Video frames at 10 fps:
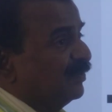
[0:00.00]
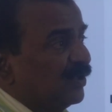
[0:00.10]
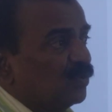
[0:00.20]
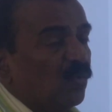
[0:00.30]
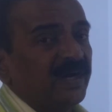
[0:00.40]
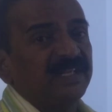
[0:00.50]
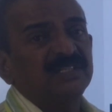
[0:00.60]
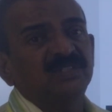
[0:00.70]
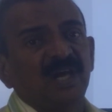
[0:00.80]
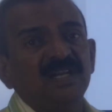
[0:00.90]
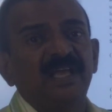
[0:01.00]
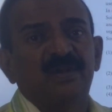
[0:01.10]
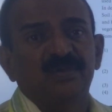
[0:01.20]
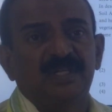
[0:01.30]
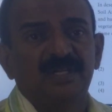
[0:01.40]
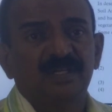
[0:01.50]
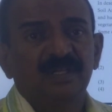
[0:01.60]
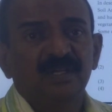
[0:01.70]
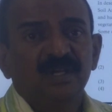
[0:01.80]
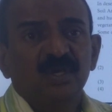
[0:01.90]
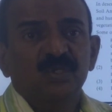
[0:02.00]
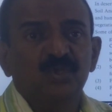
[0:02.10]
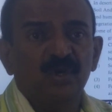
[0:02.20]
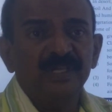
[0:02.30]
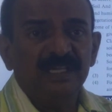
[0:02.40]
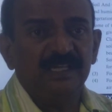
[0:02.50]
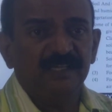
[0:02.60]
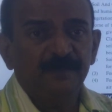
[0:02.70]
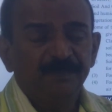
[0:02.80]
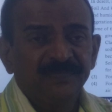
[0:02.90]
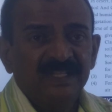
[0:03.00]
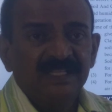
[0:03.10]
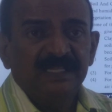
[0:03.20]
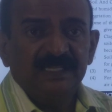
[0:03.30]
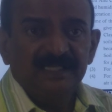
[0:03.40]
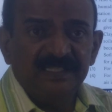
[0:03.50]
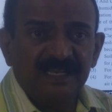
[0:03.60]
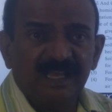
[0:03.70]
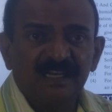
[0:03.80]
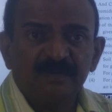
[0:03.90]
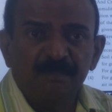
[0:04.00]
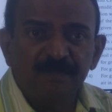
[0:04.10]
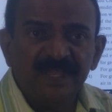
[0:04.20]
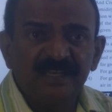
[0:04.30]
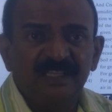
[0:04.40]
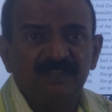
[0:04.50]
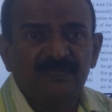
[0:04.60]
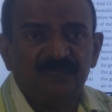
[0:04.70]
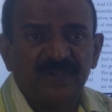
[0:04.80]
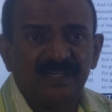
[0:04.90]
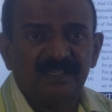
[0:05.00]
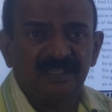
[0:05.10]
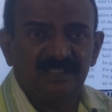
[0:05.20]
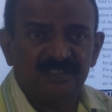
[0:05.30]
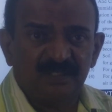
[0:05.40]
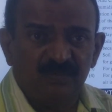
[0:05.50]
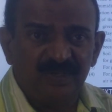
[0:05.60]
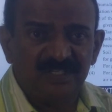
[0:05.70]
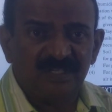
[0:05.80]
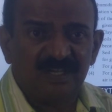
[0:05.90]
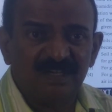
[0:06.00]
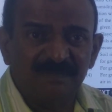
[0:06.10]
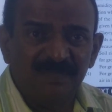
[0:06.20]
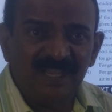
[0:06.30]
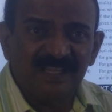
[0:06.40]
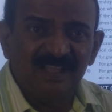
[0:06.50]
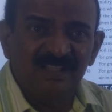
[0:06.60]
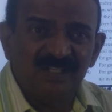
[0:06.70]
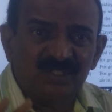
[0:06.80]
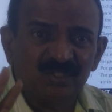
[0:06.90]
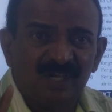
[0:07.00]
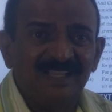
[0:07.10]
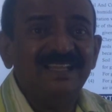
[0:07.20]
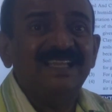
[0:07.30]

about what is soil erosion. So here there are many factors which are making the soil